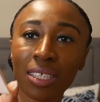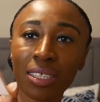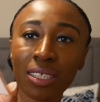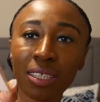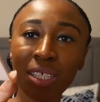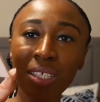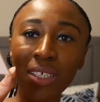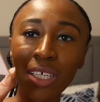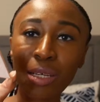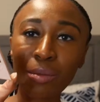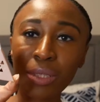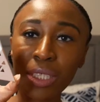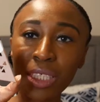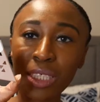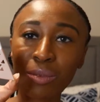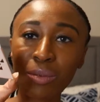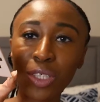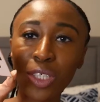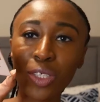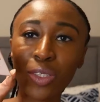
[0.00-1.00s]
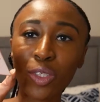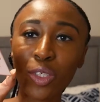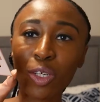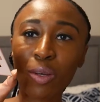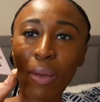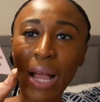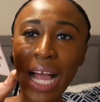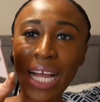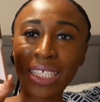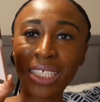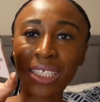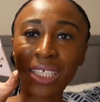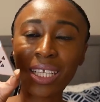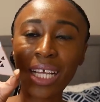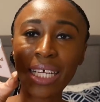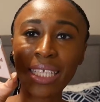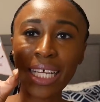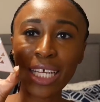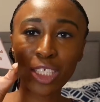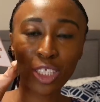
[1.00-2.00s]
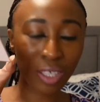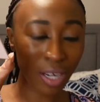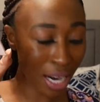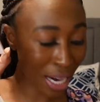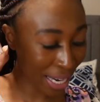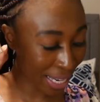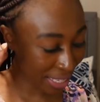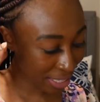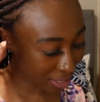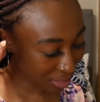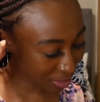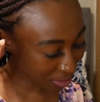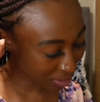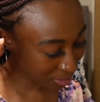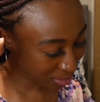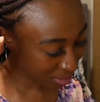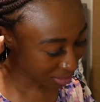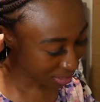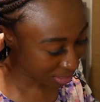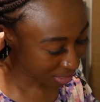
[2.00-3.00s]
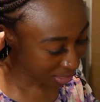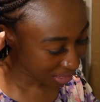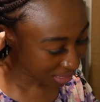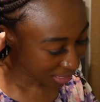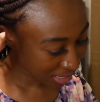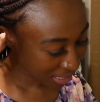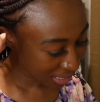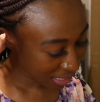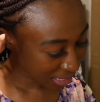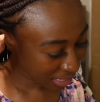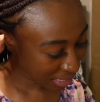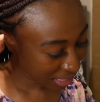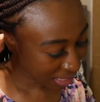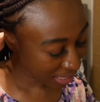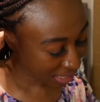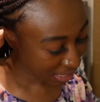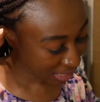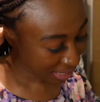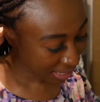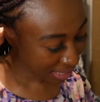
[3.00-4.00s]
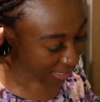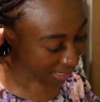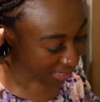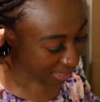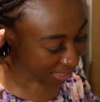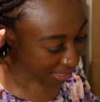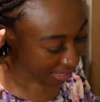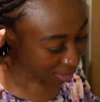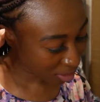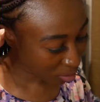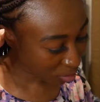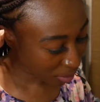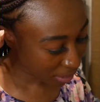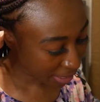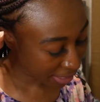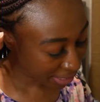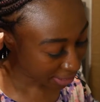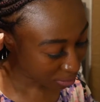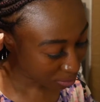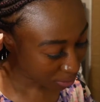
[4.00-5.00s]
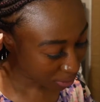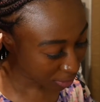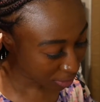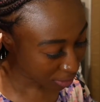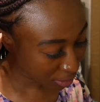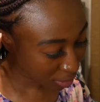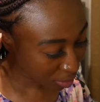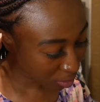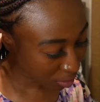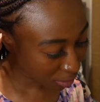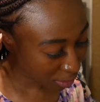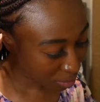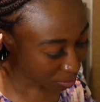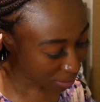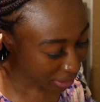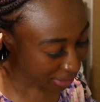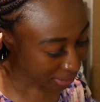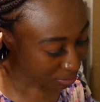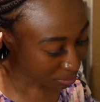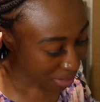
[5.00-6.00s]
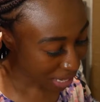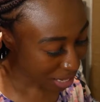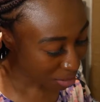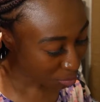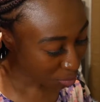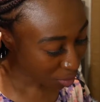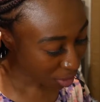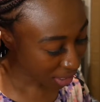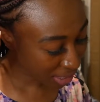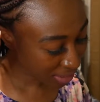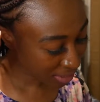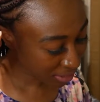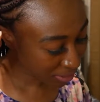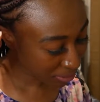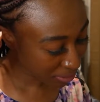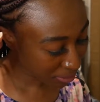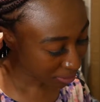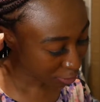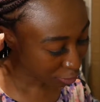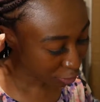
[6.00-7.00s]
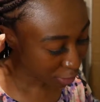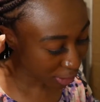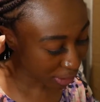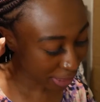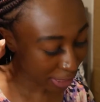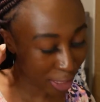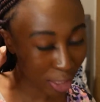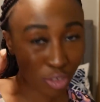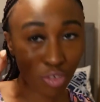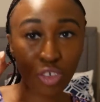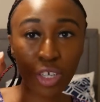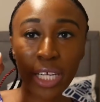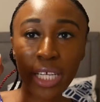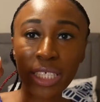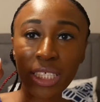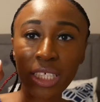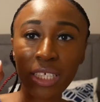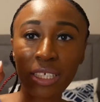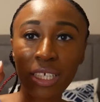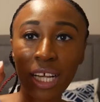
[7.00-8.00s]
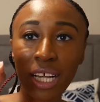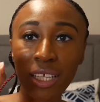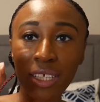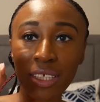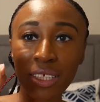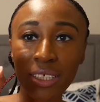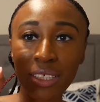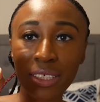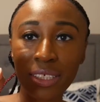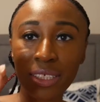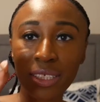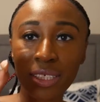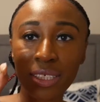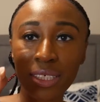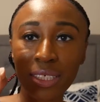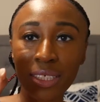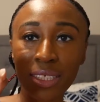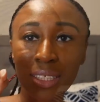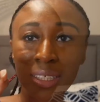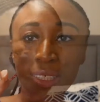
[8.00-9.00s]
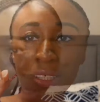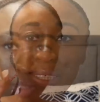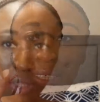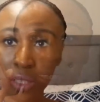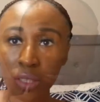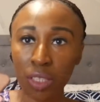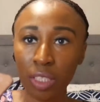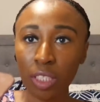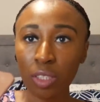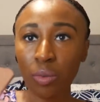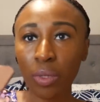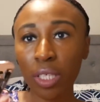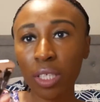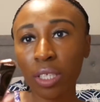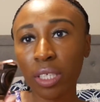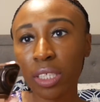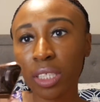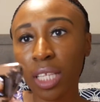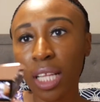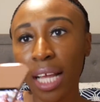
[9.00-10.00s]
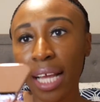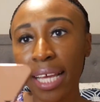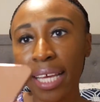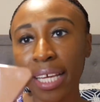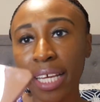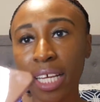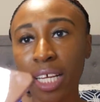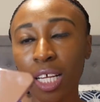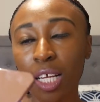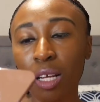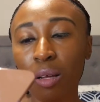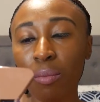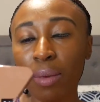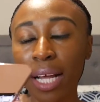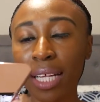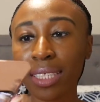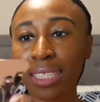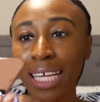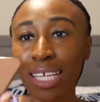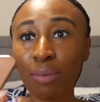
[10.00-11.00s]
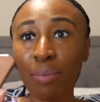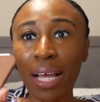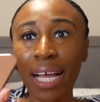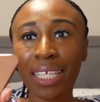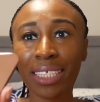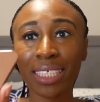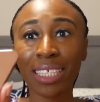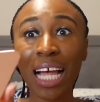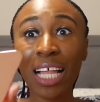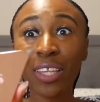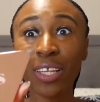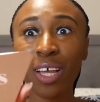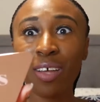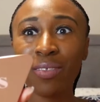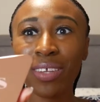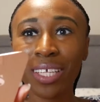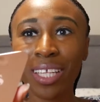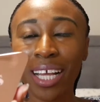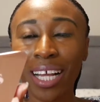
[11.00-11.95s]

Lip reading: So it comes in some cute little packaging. I like that triangle. And LYS Beauty No Limits Matte Bronzer retails for $18. So this is what it looks like outside the packaging. I love this.